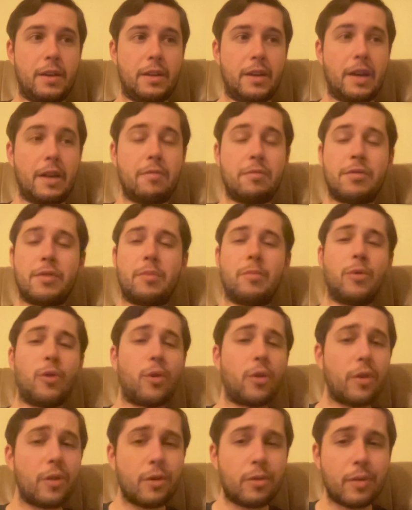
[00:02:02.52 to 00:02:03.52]
Gave some
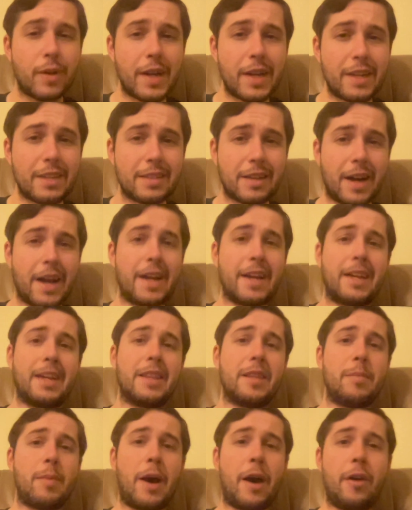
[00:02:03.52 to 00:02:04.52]
Lord of the Rings hiding
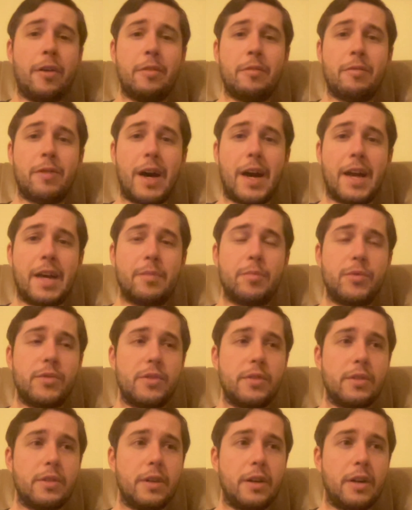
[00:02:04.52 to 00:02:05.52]
in the mountain vibes,